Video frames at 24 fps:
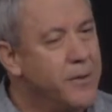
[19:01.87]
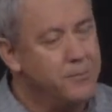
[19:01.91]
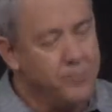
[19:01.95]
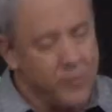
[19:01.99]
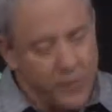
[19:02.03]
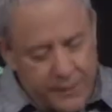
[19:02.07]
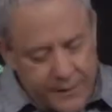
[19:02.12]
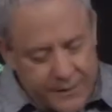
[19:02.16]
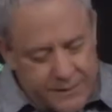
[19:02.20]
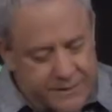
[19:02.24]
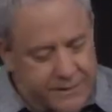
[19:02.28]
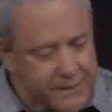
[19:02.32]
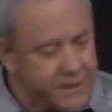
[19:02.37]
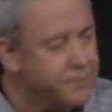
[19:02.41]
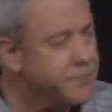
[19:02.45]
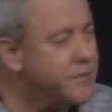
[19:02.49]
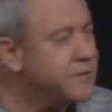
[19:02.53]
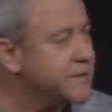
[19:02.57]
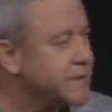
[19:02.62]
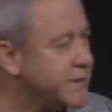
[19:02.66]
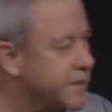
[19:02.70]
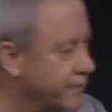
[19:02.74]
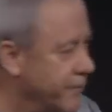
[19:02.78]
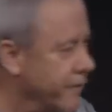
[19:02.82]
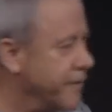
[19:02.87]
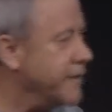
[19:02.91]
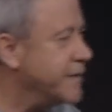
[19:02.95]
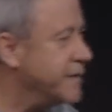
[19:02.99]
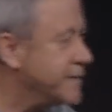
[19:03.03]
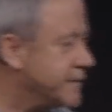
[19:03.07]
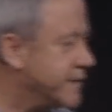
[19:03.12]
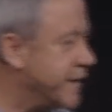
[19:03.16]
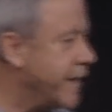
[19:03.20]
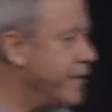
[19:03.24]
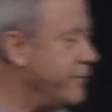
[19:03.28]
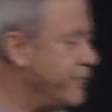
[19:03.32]
people exhibit some of
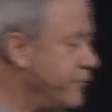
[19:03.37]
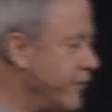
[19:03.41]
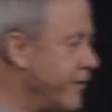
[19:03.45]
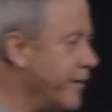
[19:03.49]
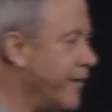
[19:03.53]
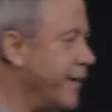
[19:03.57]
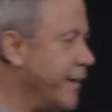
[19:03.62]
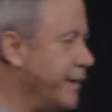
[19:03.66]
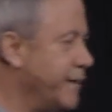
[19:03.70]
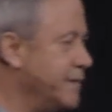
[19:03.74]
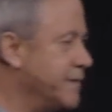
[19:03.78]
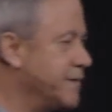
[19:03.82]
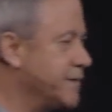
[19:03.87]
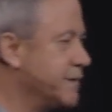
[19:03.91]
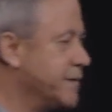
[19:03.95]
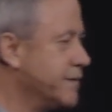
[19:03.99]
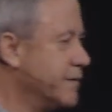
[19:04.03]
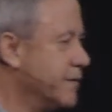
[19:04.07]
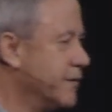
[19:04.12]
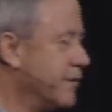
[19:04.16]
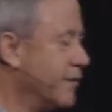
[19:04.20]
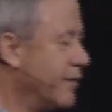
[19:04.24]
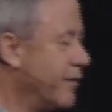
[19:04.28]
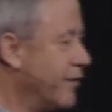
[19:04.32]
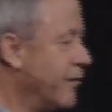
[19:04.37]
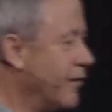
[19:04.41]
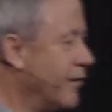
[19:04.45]
these same things